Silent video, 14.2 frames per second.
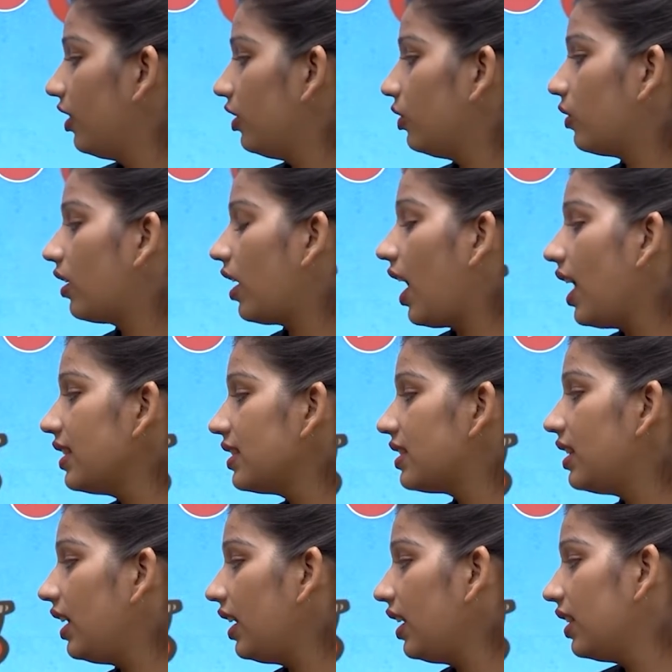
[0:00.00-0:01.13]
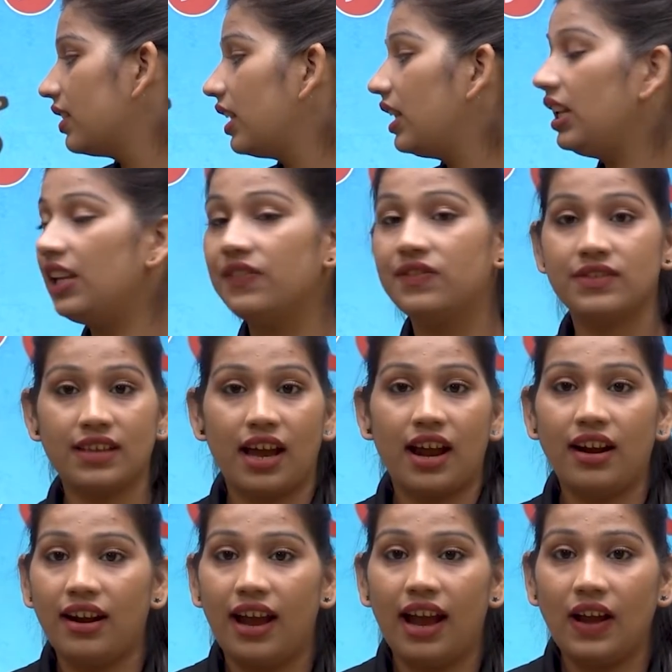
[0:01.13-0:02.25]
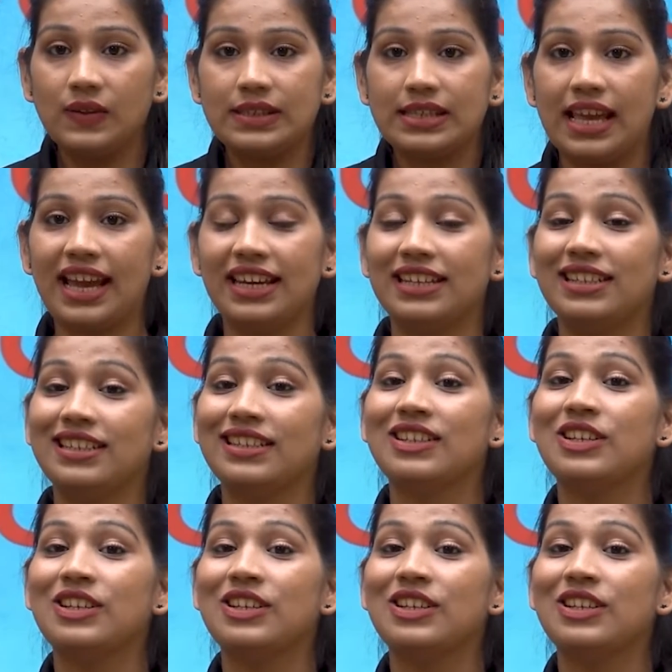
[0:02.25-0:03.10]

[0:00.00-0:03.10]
You can't see the leaves are outside.